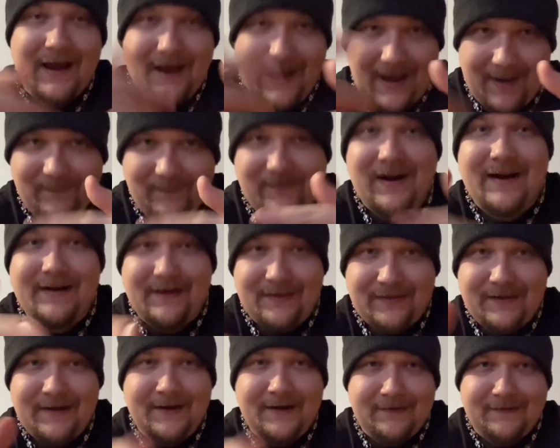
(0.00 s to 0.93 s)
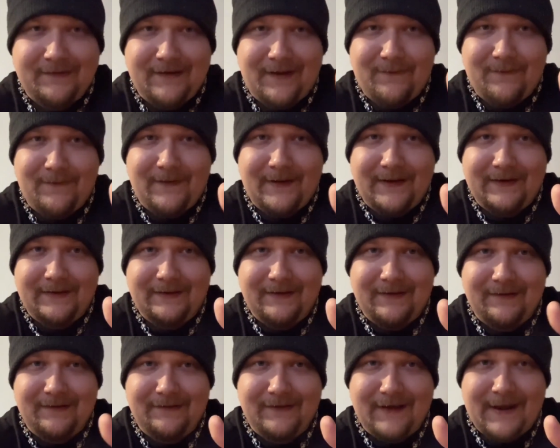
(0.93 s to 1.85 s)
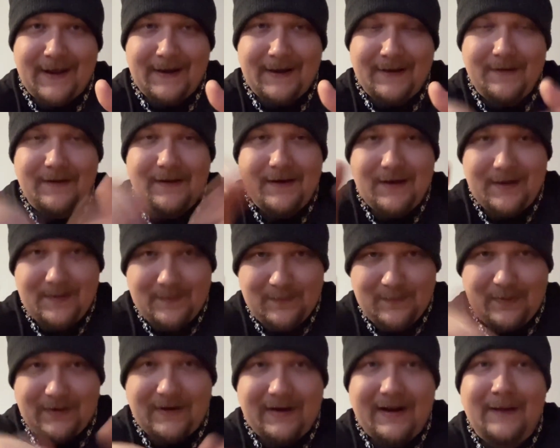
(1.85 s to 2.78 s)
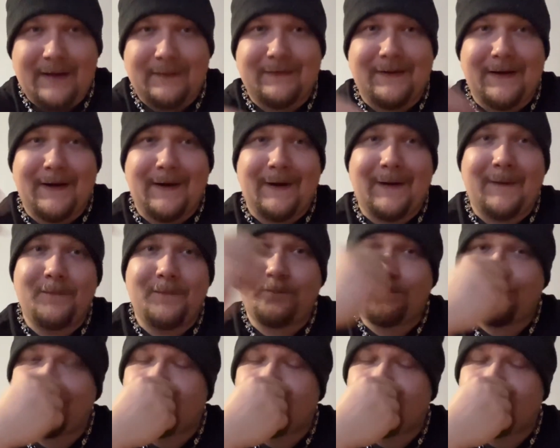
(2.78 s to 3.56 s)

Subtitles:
I'm trying to think of stuff like this and put it out there.